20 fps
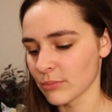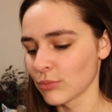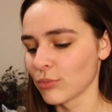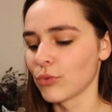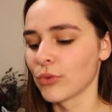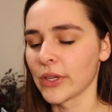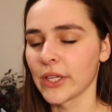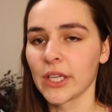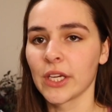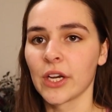
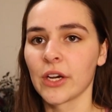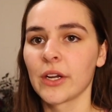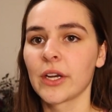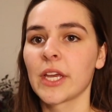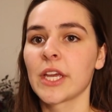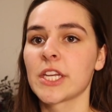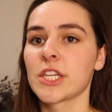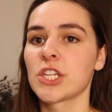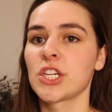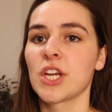really good
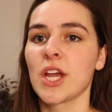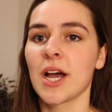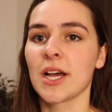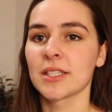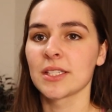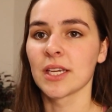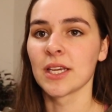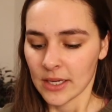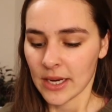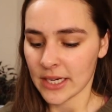and she
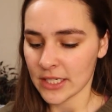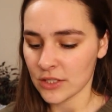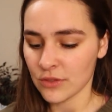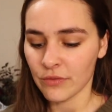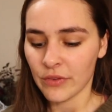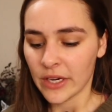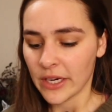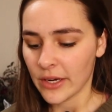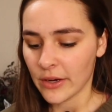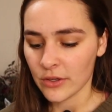has nice
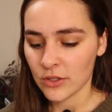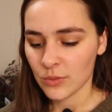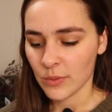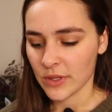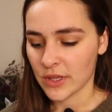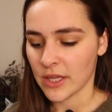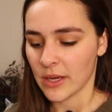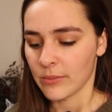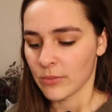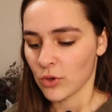videos
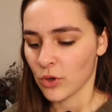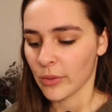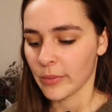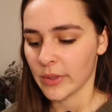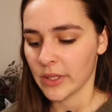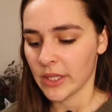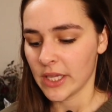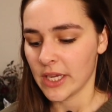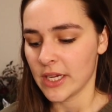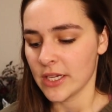with them
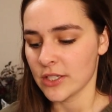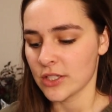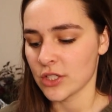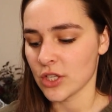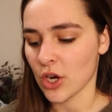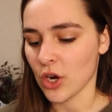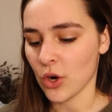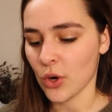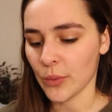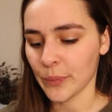normally,
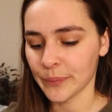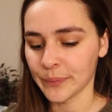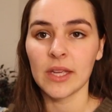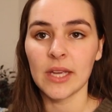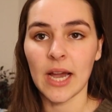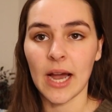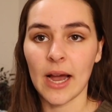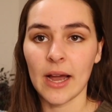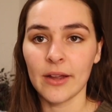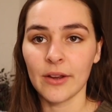so
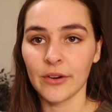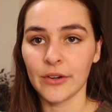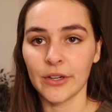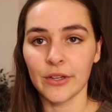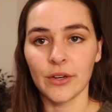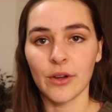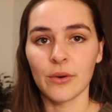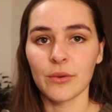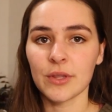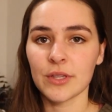yeah, I already
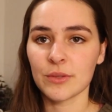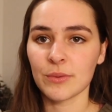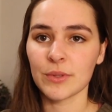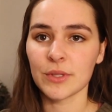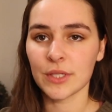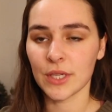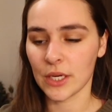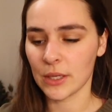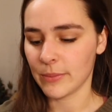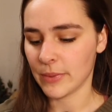know this one's going to